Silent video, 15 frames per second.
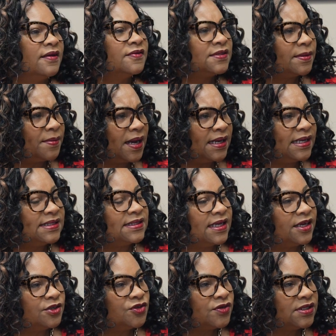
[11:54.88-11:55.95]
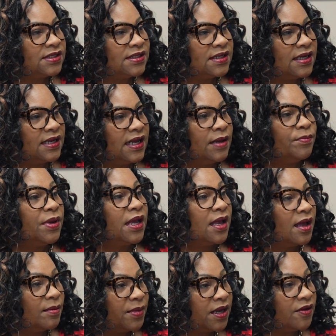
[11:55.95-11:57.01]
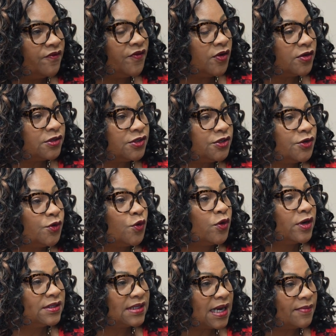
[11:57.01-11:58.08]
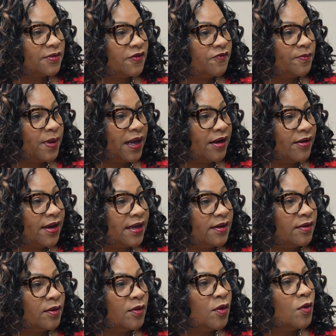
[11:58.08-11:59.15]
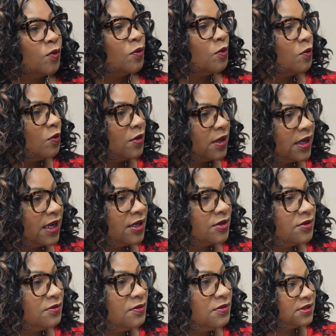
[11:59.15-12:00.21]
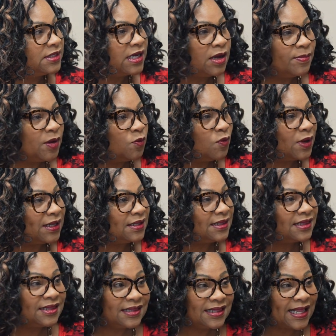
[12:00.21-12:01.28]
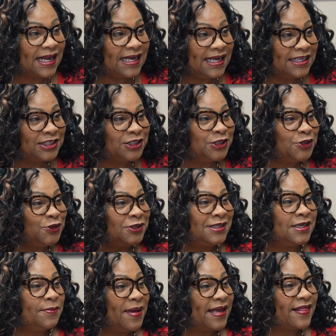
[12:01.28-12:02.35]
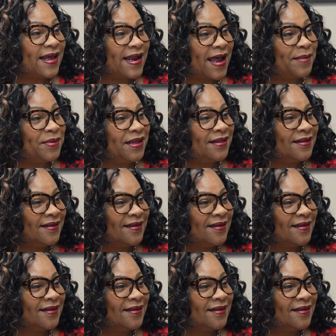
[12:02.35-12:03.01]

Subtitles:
If somebody's interested in becoming a foster or adoptive parent, can you tell me what they need to do to make that happen?